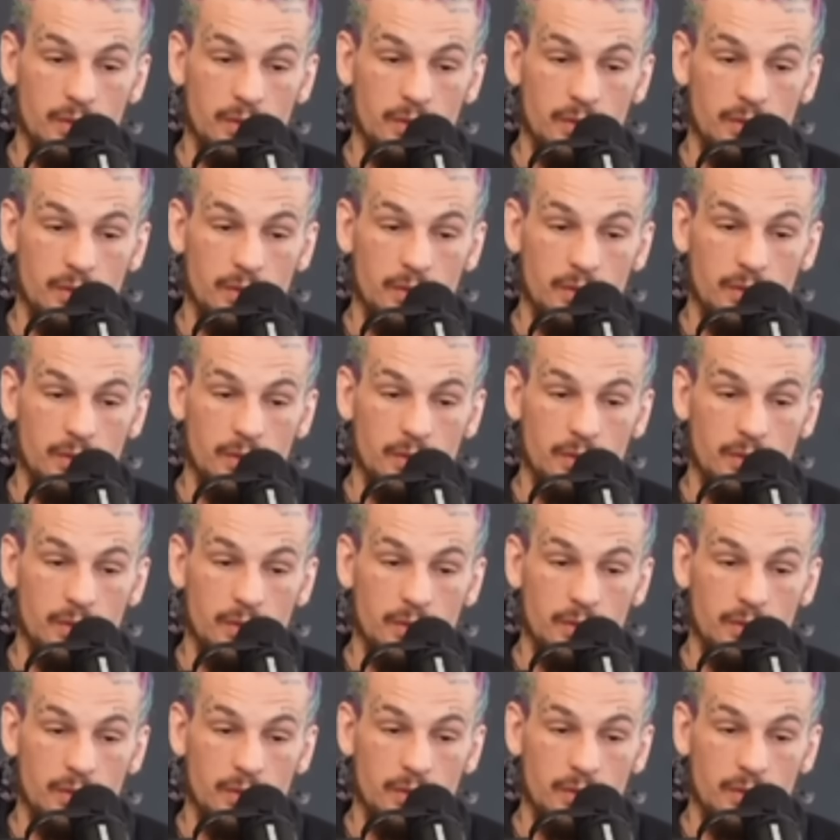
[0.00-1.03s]

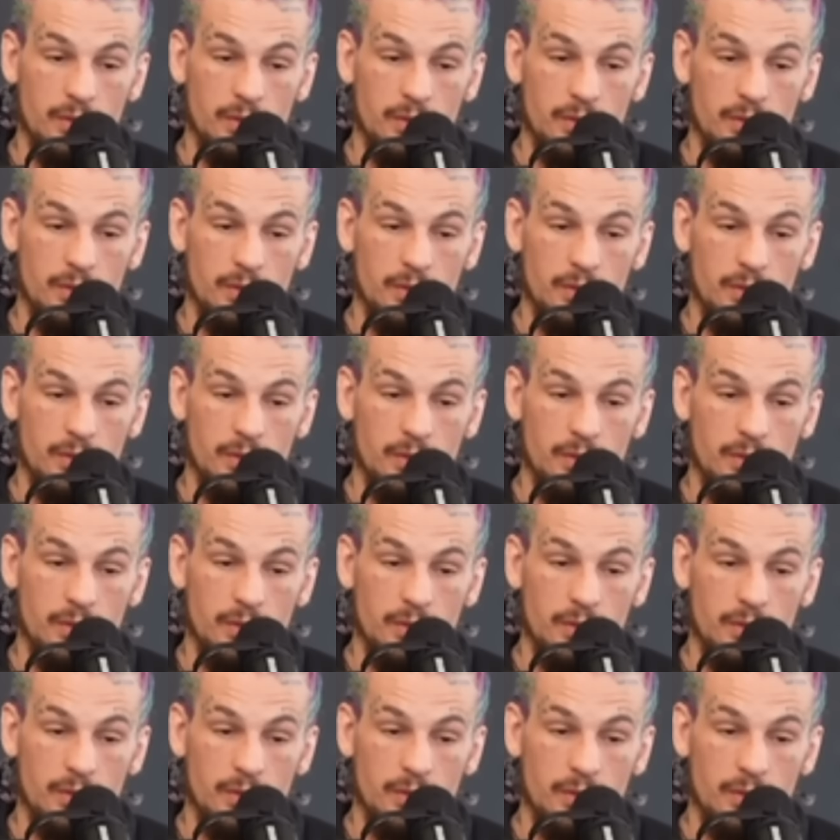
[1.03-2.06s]

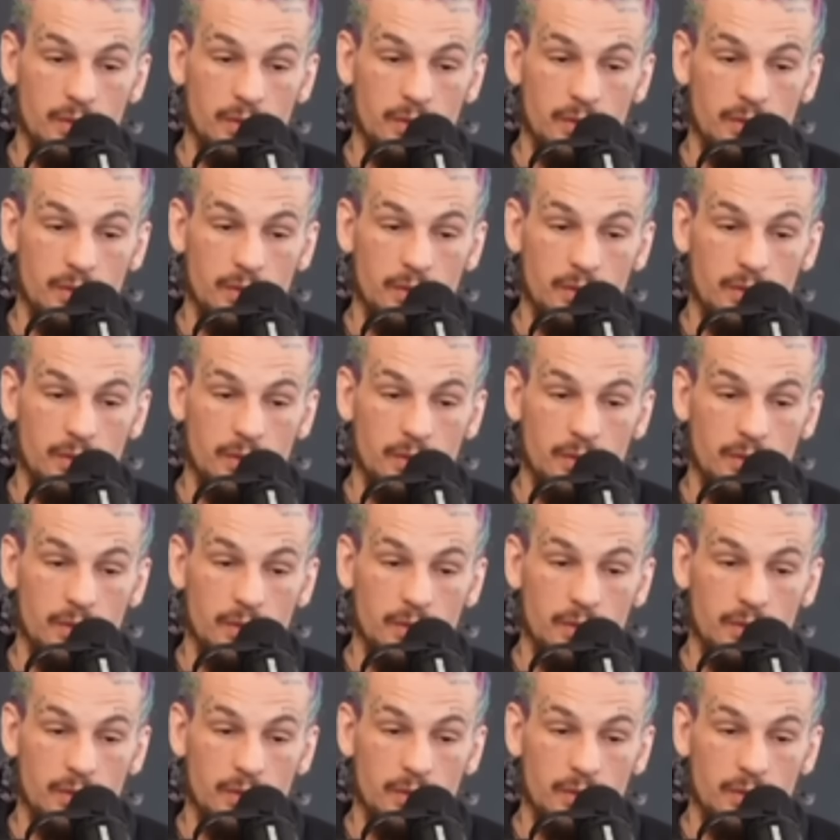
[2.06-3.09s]

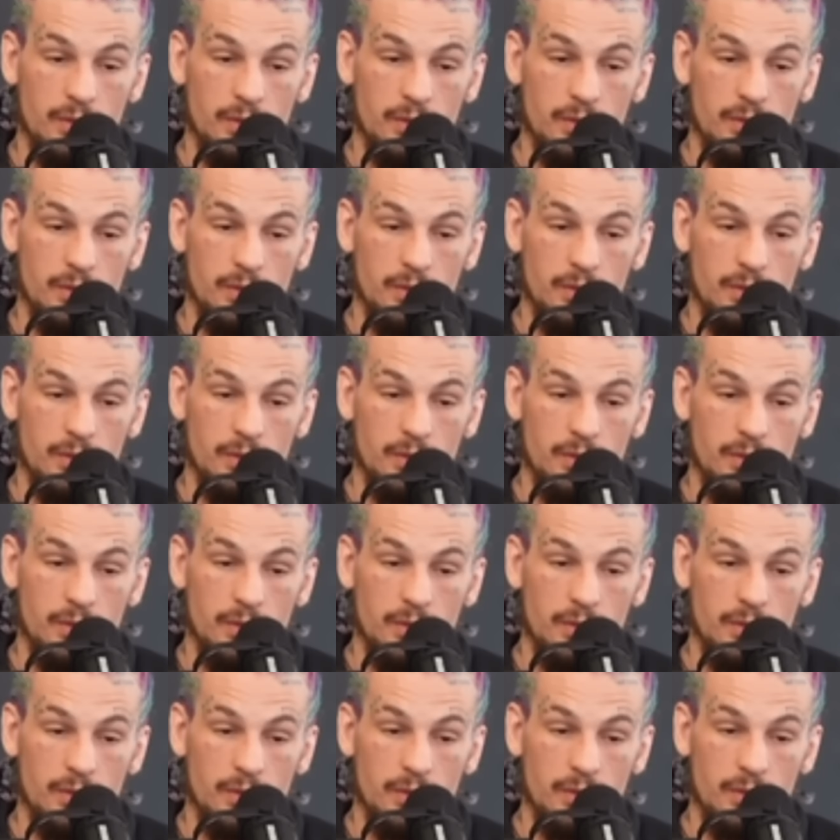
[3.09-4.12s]

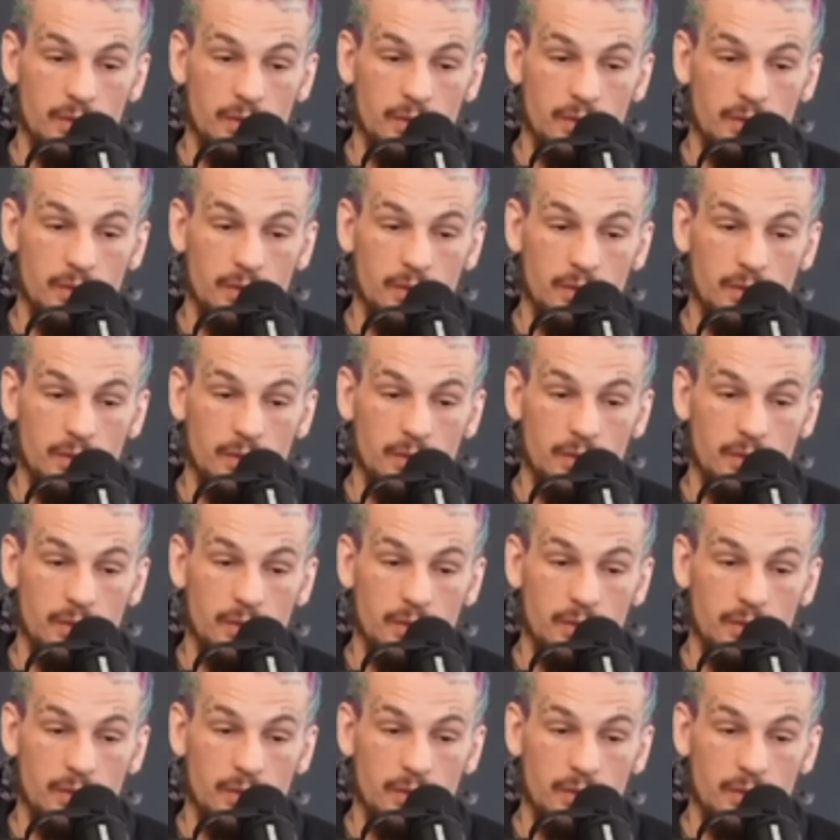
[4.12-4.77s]
(not speaking)